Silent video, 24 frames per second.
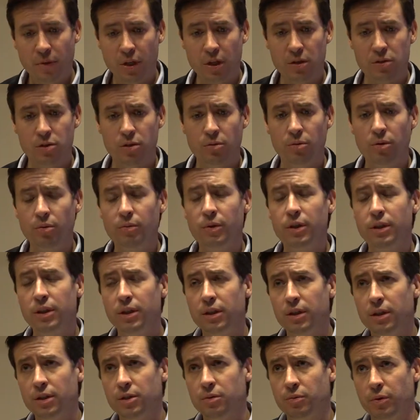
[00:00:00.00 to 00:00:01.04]
So what we
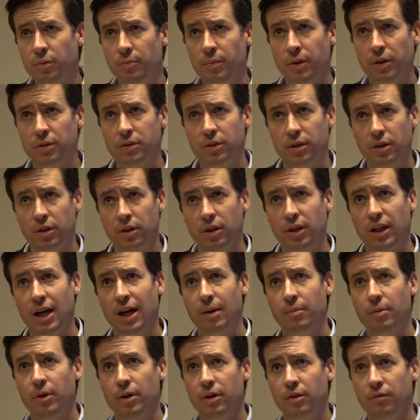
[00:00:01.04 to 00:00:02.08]
did is we built a
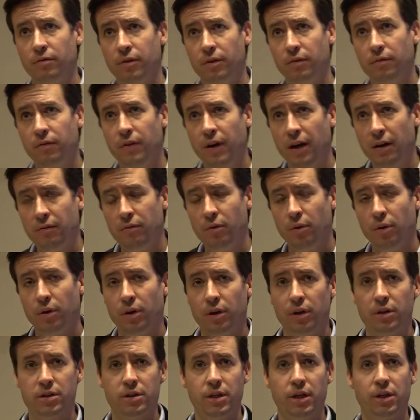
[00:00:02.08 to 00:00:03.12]
collaborative of 5
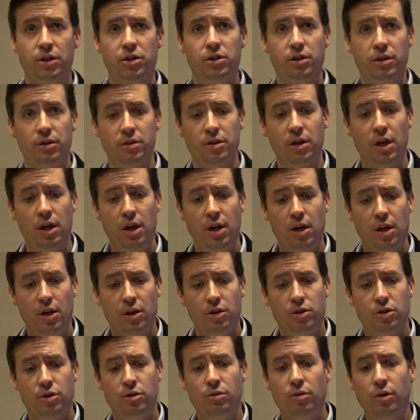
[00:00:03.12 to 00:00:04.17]
organizations.
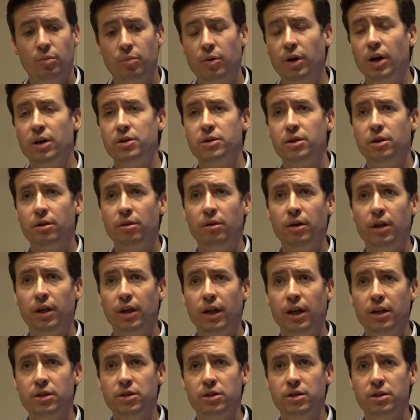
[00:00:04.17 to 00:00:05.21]
2 are prosecuting
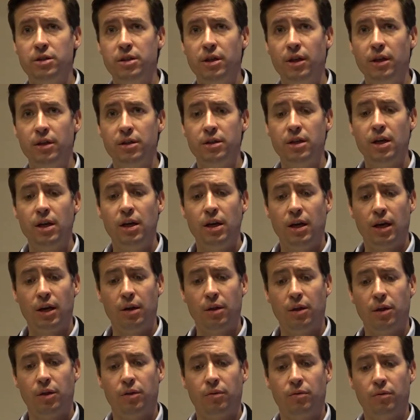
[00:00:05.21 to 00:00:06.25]
agencies,
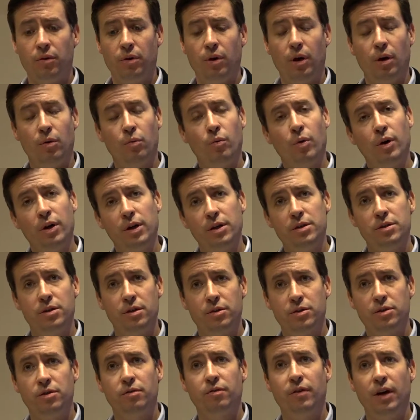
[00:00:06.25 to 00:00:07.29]
and one is a
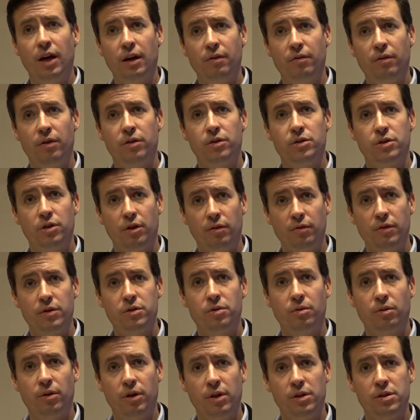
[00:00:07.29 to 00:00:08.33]
survivor service
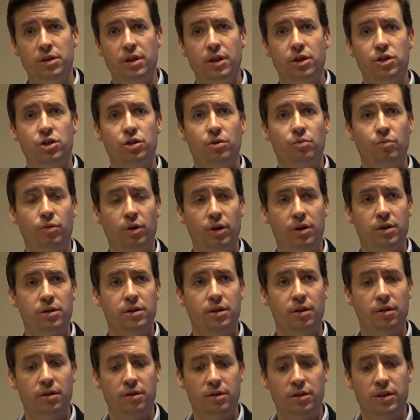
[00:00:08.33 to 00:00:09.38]
organization, one is
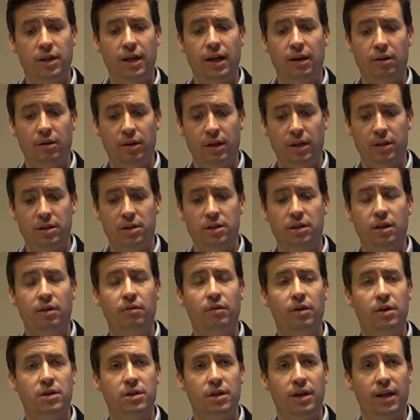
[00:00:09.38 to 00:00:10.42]
a Seattle Against
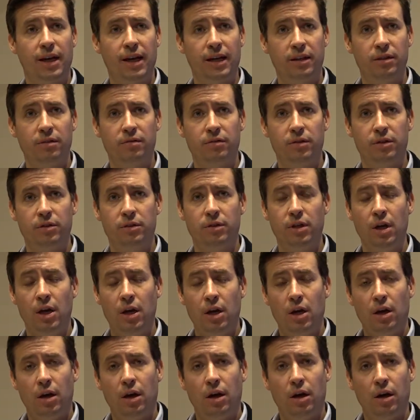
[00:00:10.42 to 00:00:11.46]
Slavery is an activist
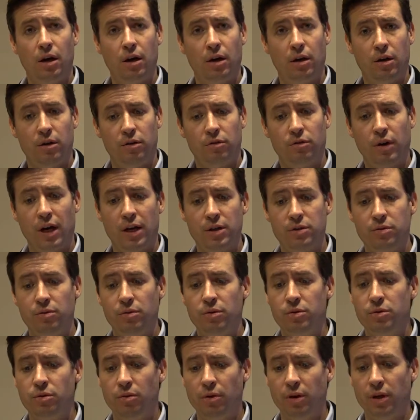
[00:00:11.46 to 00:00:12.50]

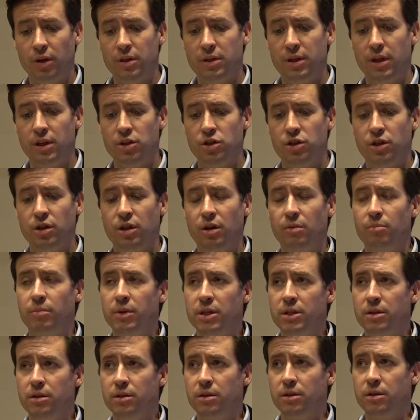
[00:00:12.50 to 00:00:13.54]
grassroots organization, and
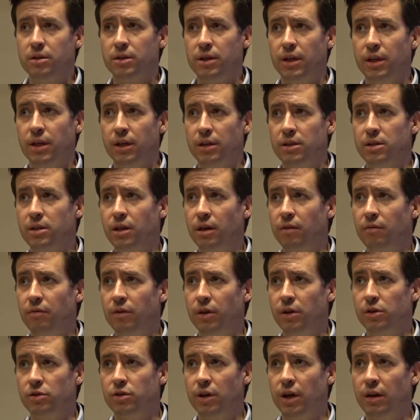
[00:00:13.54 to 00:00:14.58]
Businesses Ending
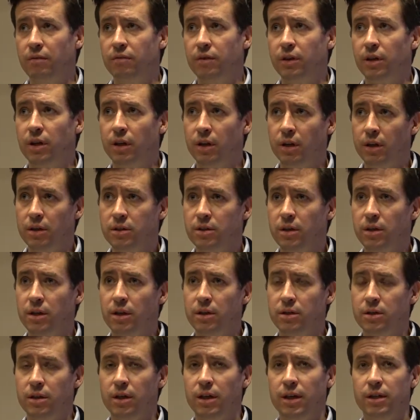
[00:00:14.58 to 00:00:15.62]
Slavery and Trafficking is
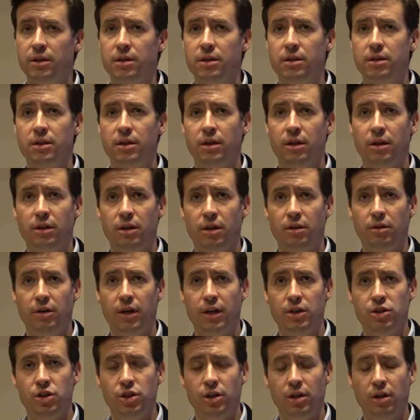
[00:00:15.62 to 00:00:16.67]
an entity, another
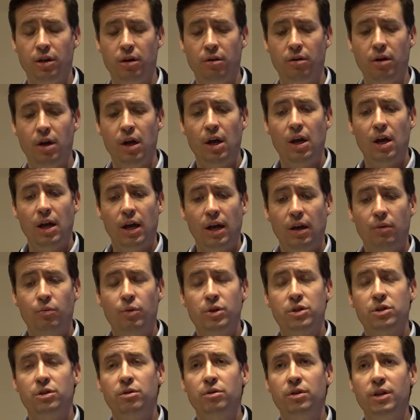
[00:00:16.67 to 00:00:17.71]
NGO.
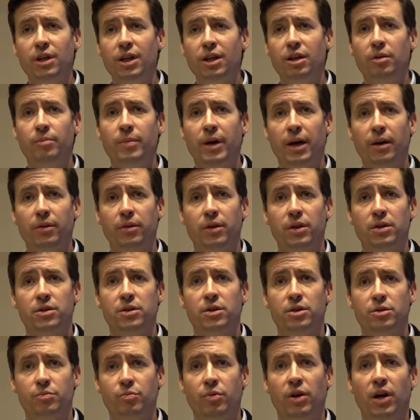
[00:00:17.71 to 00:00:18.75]
What's unique about this
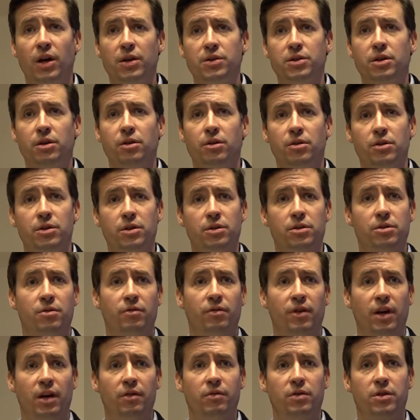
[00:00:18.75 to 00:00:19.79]
is prosecutors and
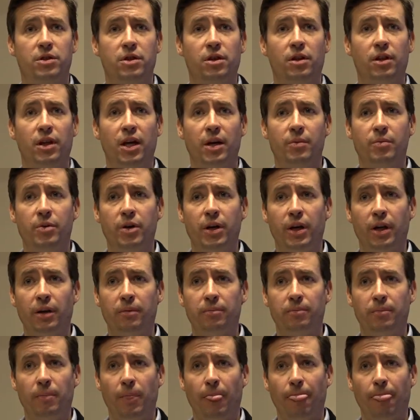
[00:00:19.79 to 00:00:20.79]
survivors collaborating.